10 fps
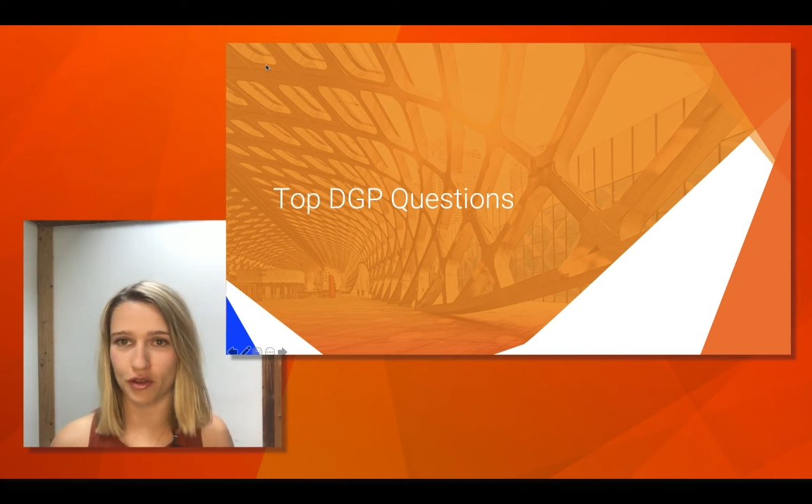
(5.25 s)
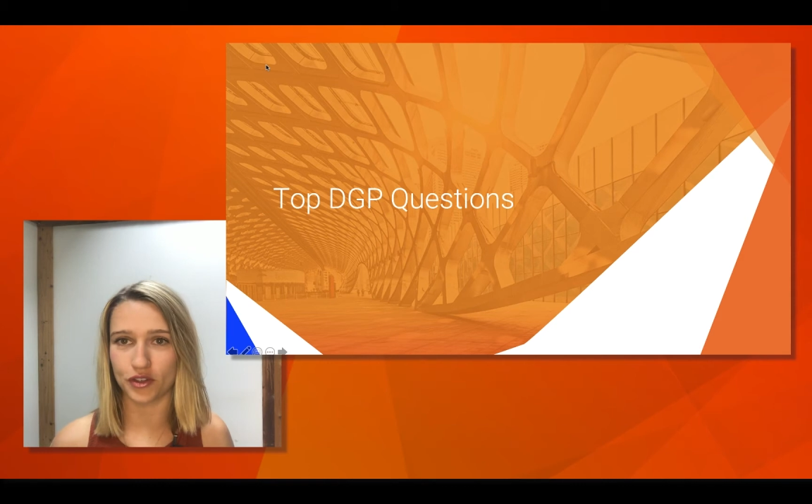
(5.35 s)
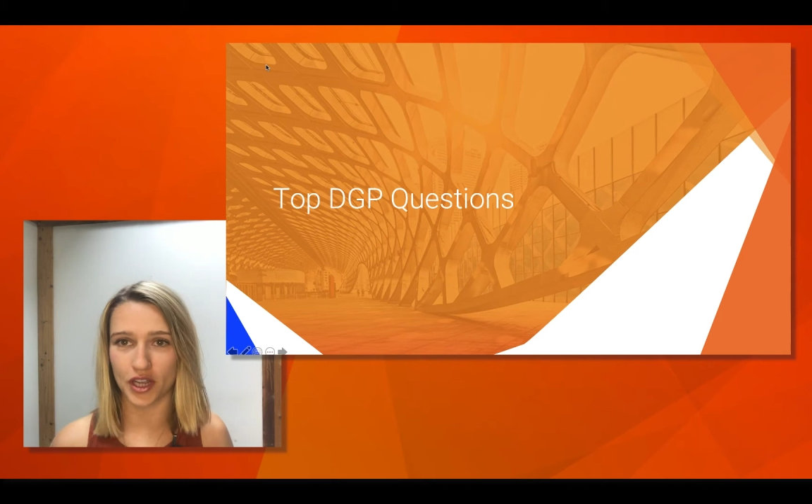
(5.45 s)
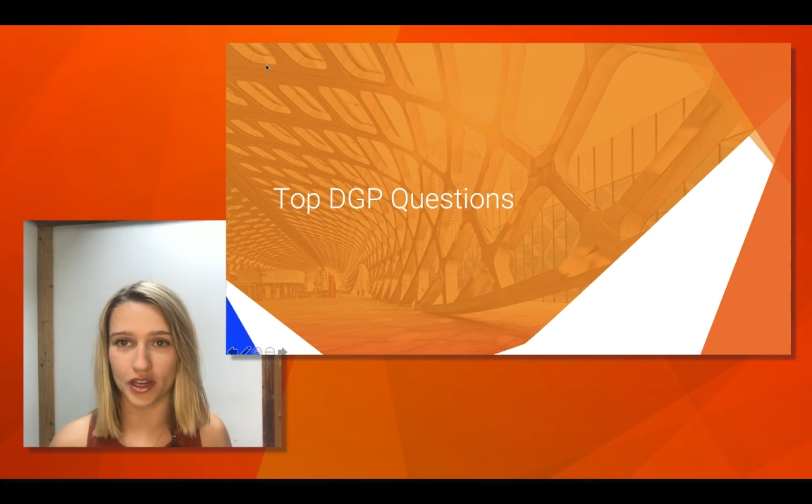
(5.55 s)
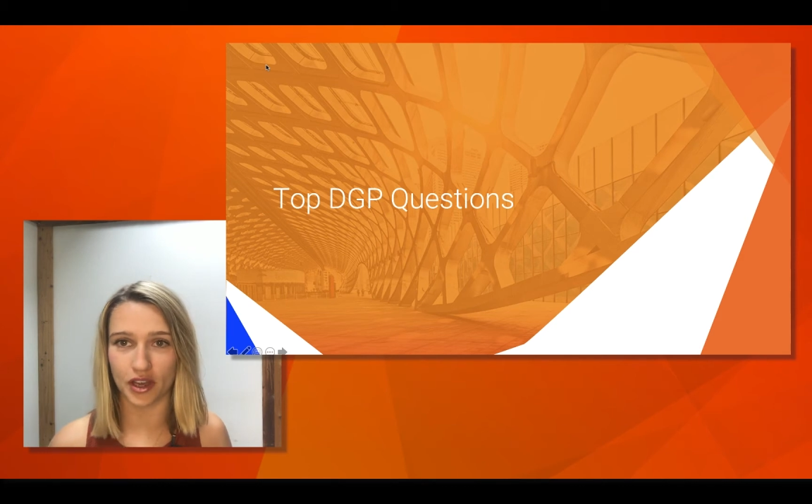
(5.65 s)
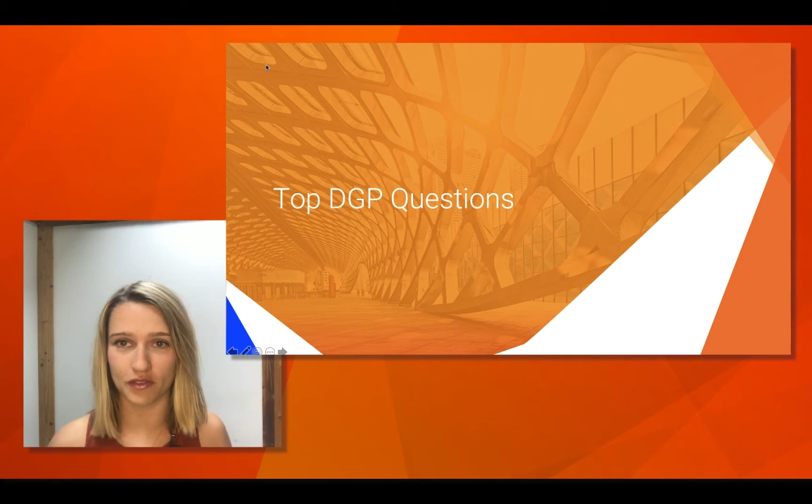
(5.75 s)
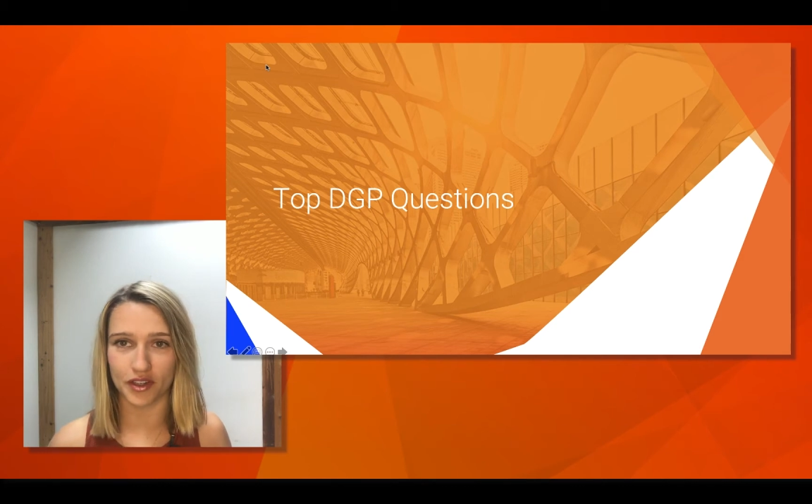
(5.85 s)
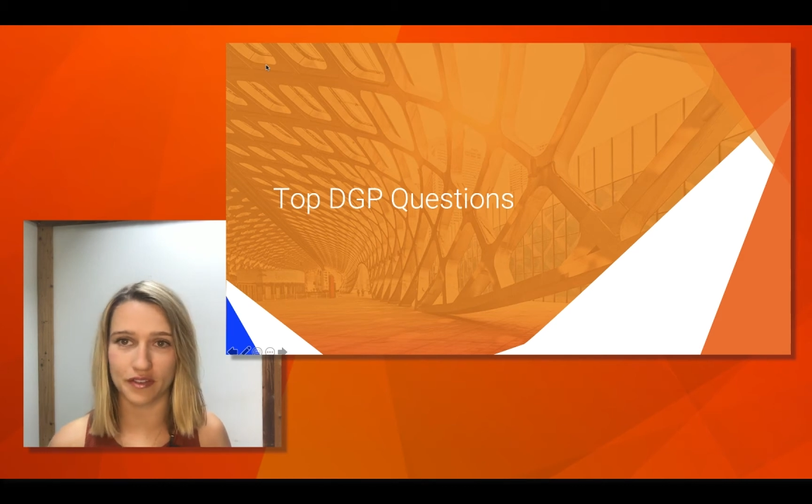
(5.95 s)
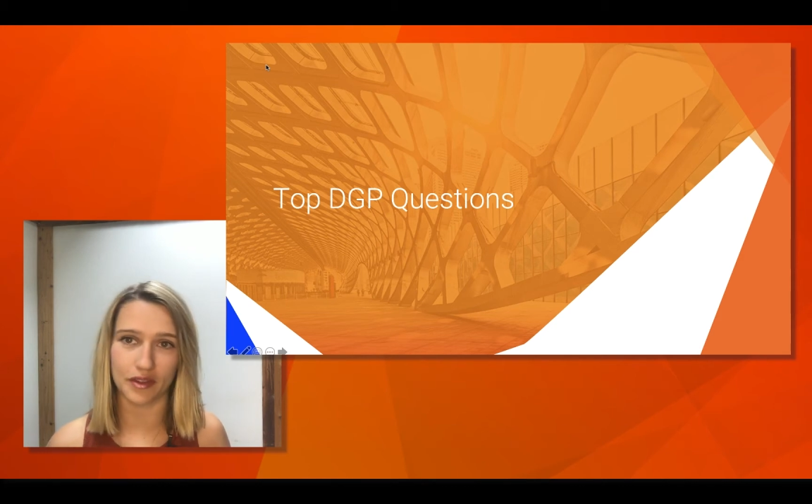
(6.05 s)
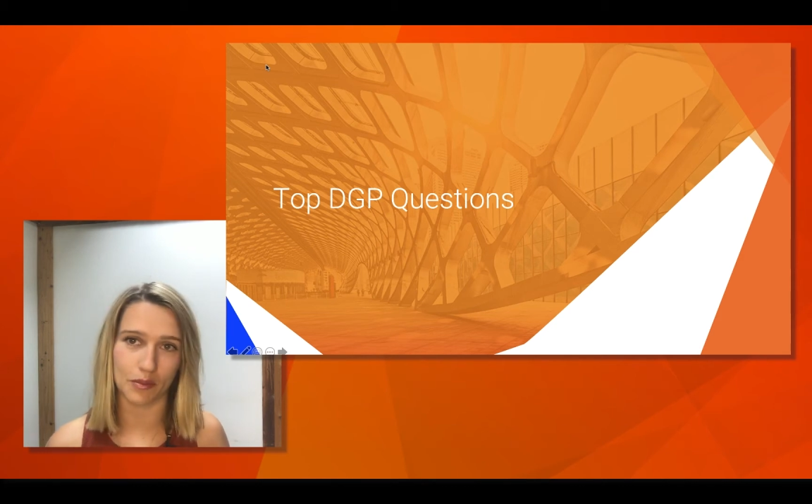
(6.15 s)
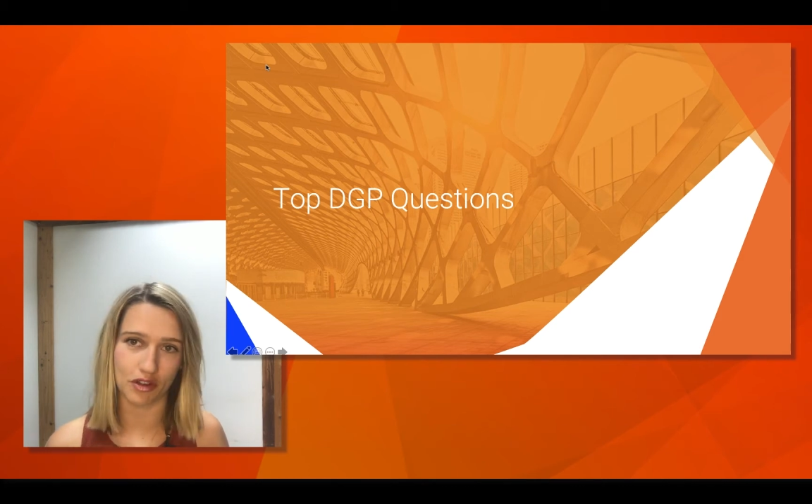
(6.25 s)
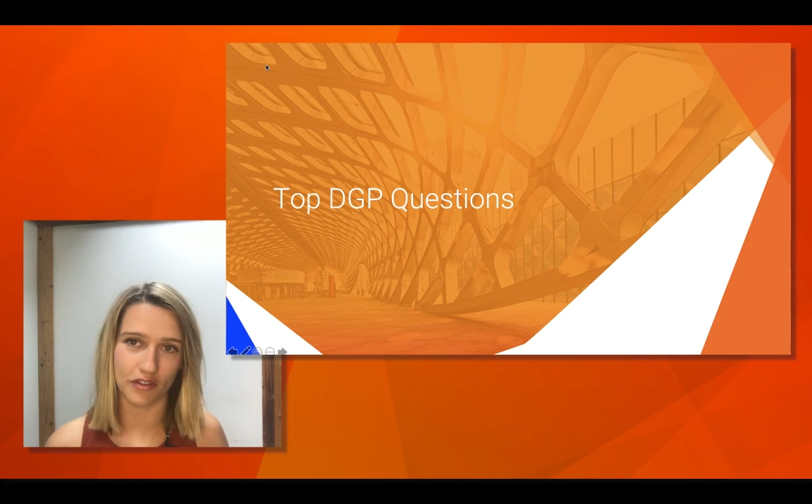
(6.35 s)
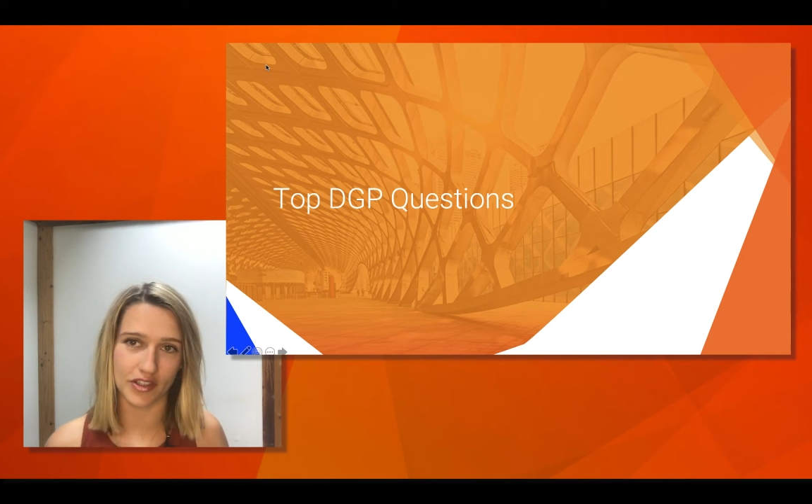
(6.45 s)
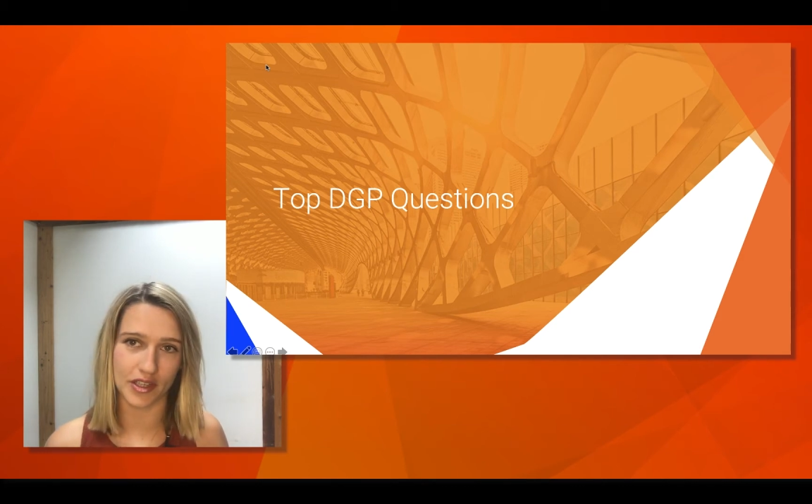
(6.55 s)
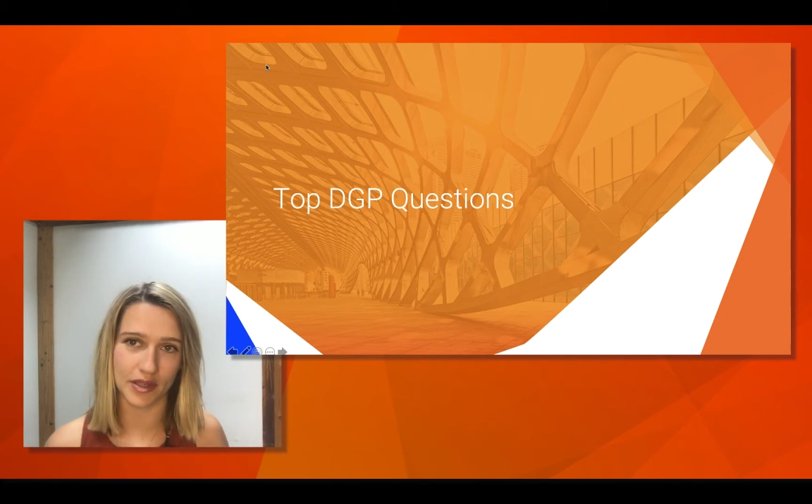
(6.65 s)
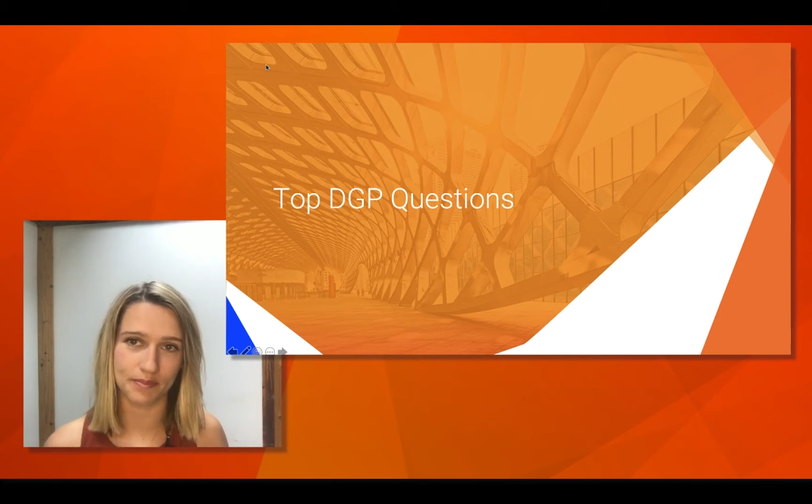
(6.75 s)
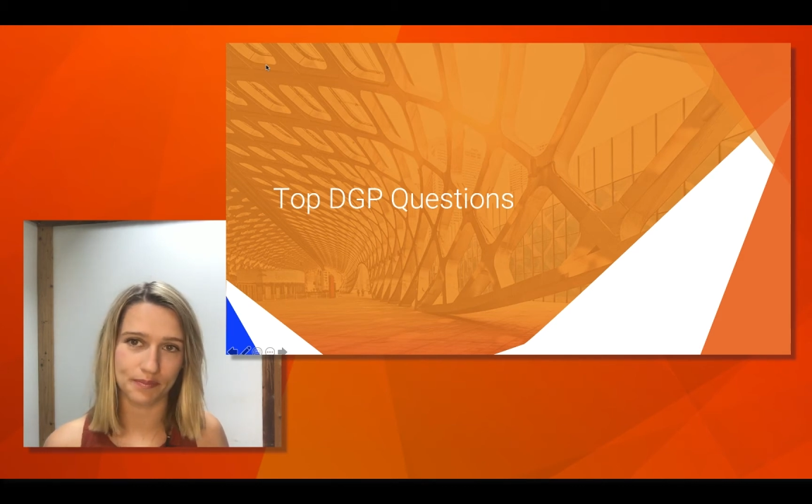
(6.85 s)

data governance and privacy.